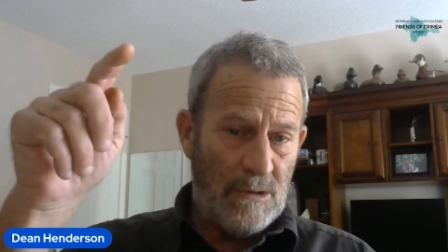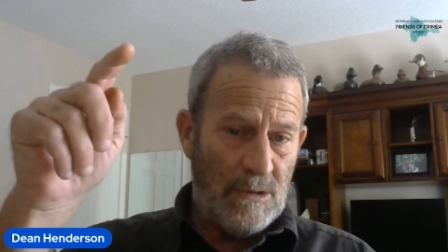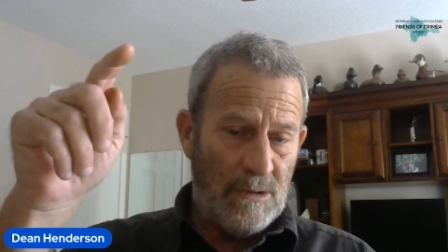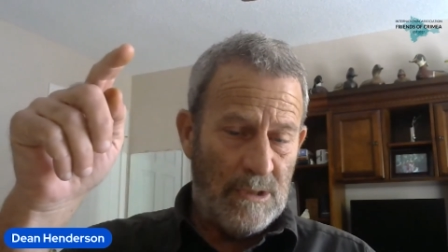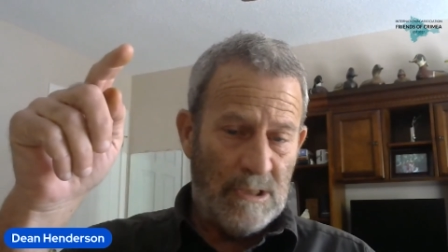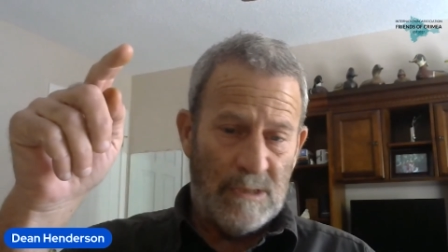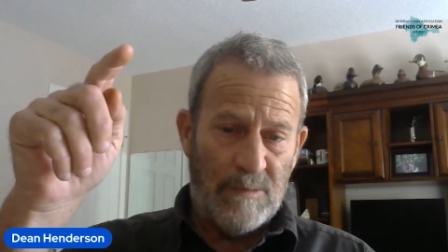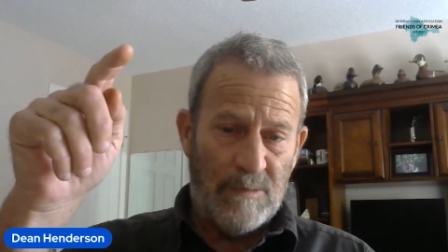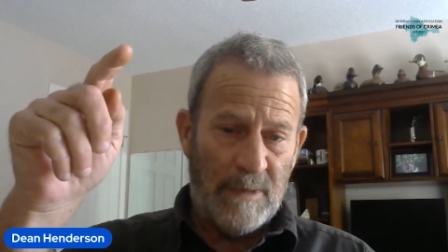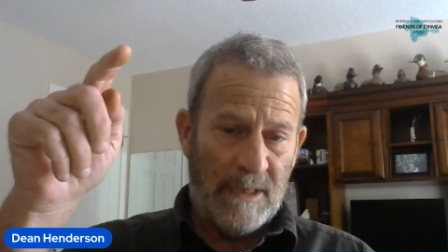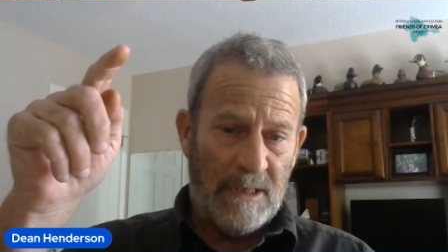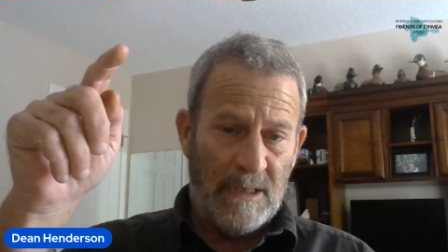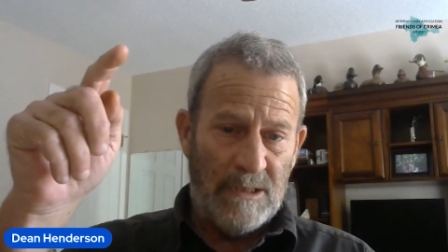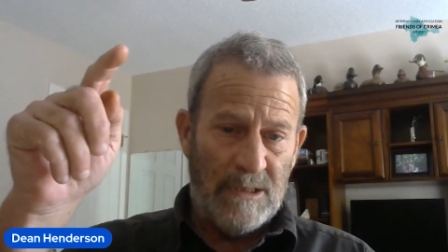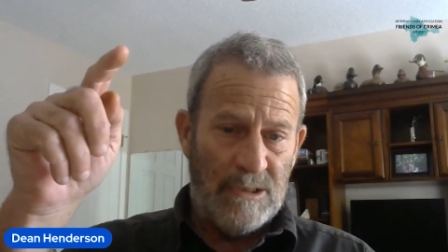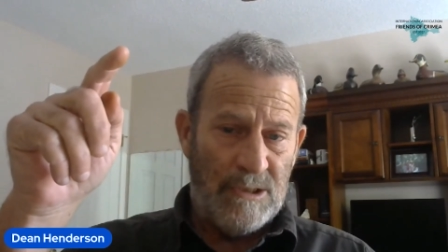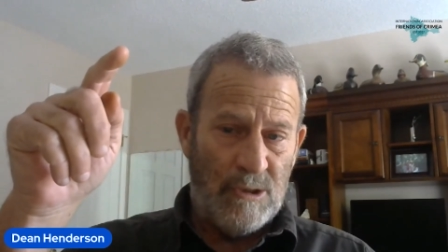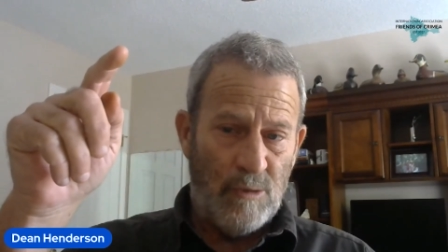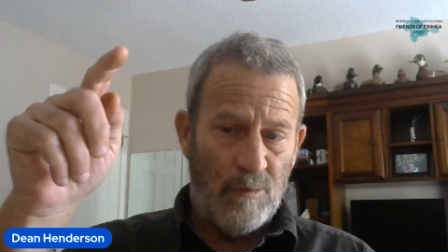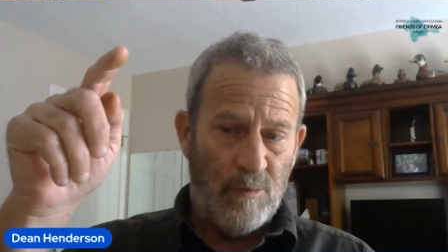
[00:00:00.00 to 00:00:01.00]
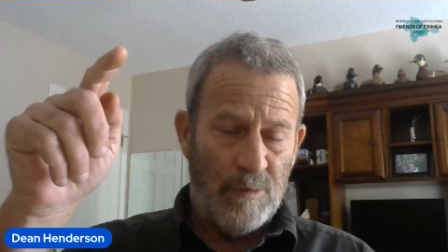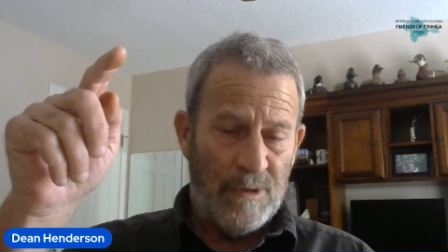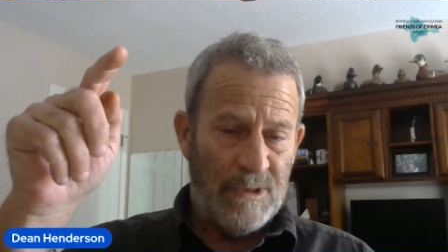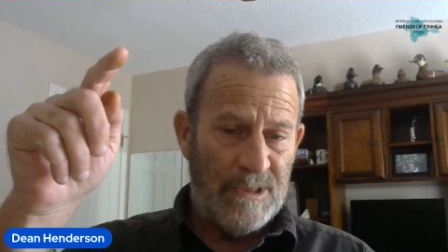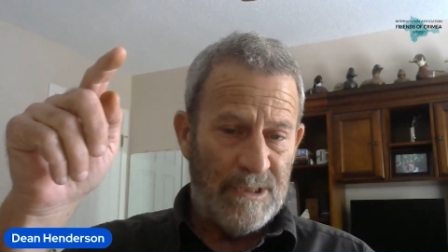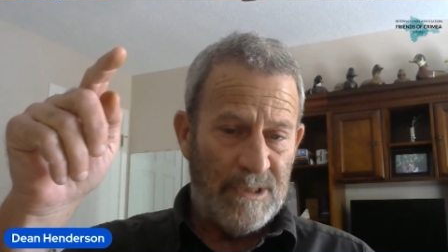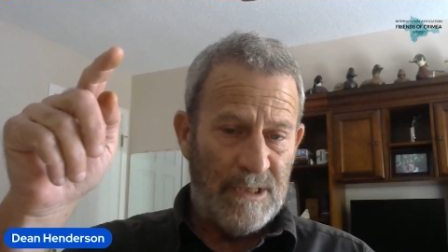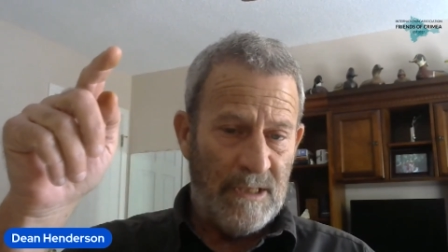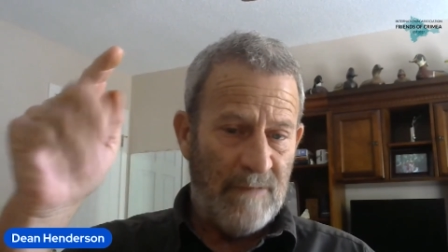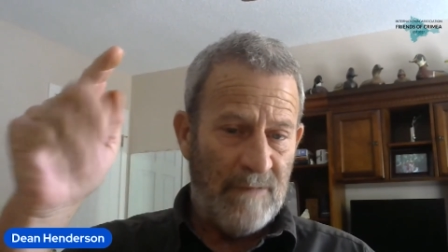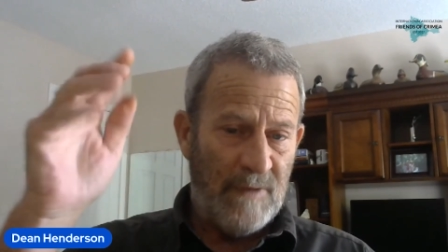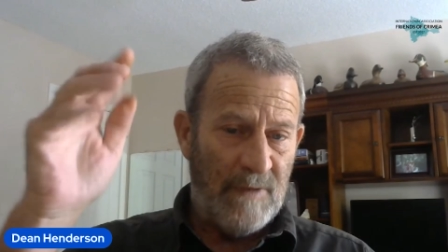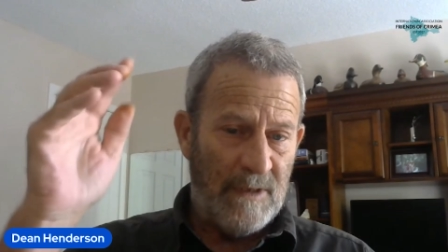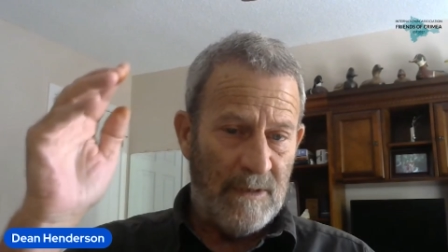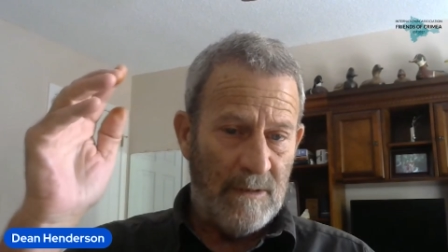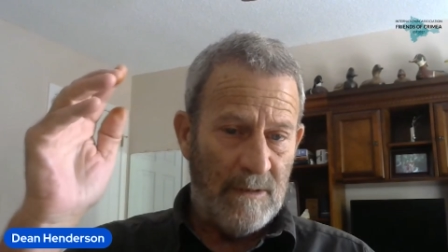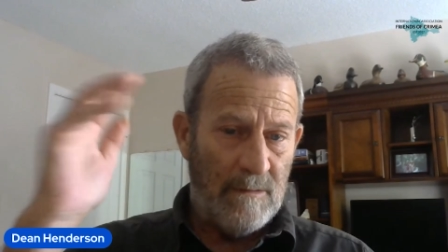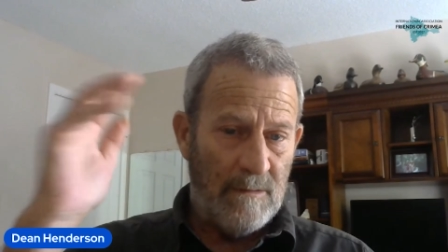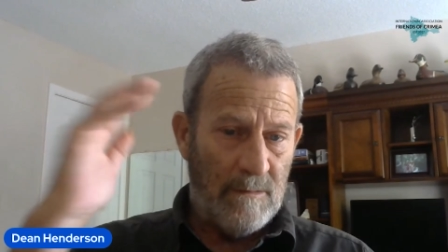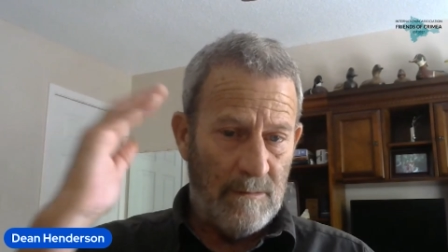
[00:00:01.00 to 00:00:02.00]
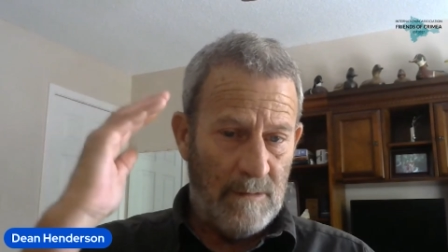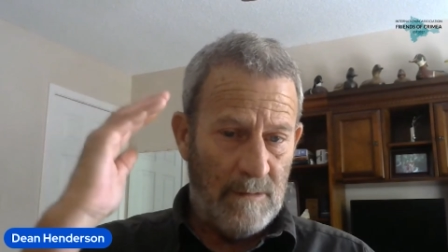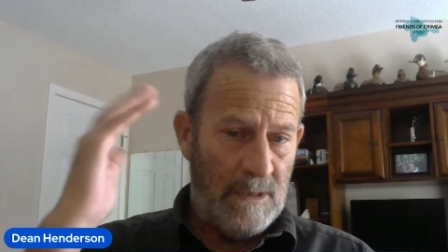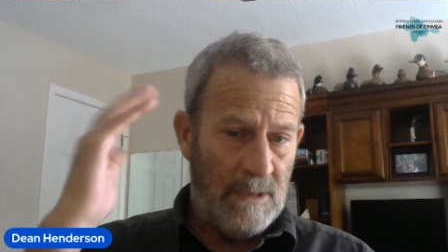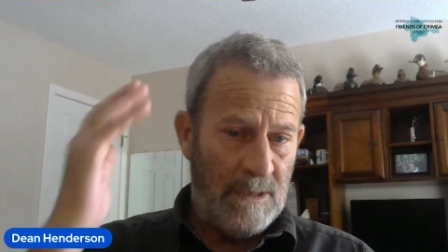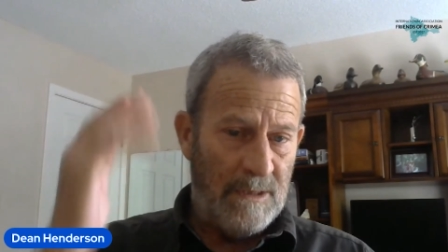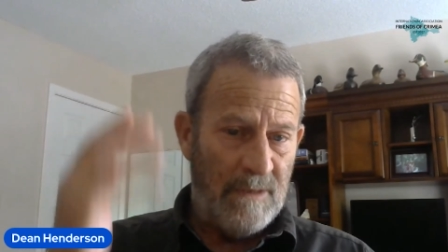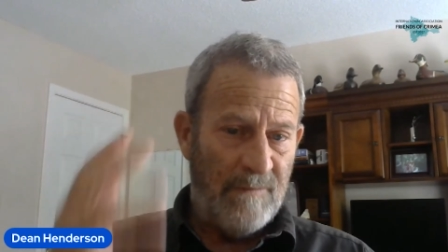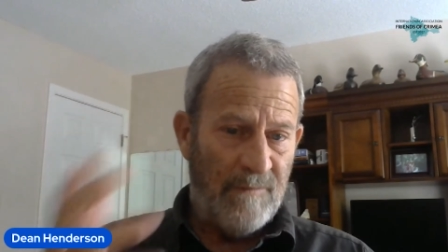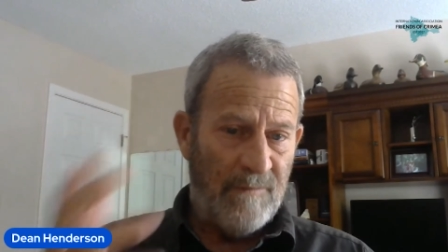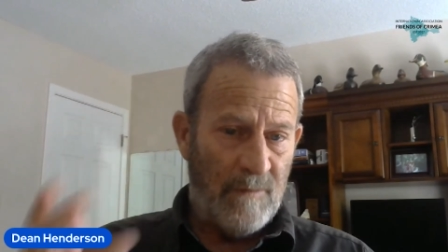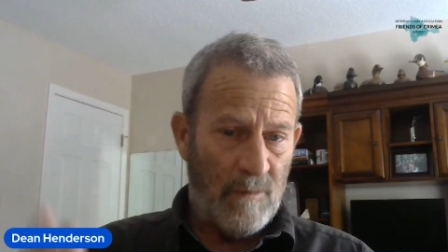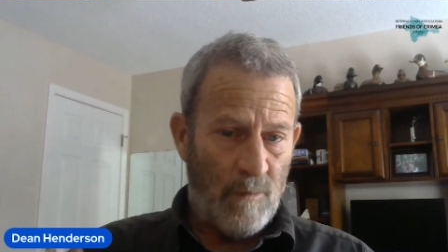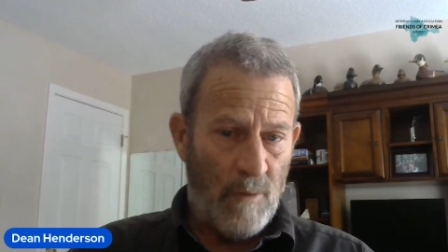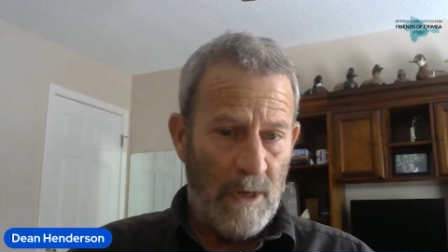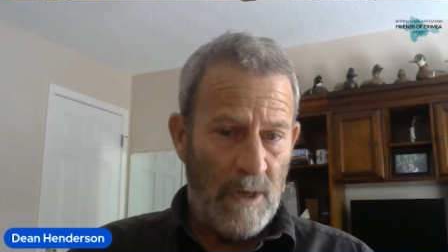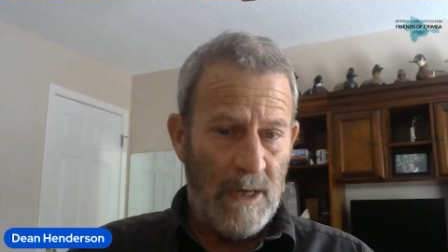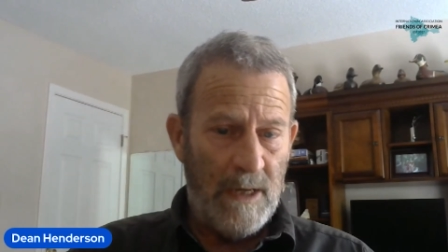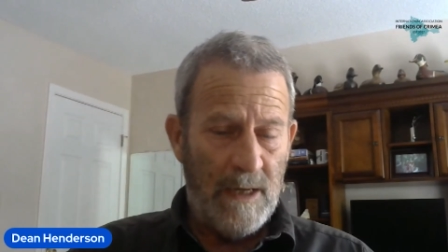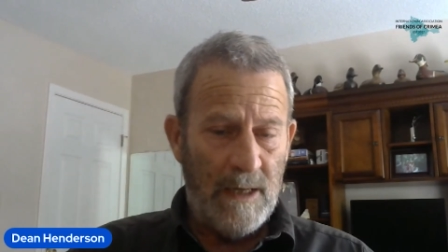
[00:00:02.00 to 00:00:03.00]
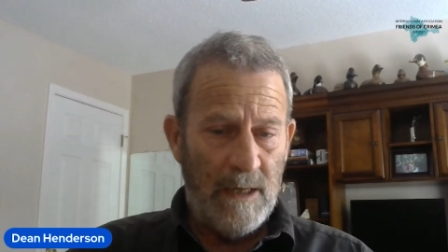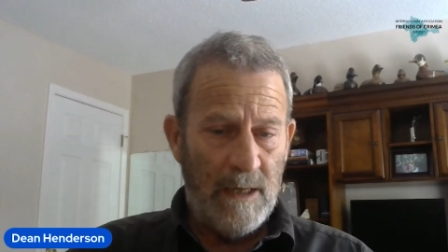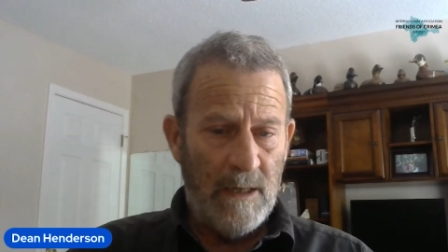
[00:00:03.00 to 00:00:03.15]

just because you perceive it in a different way.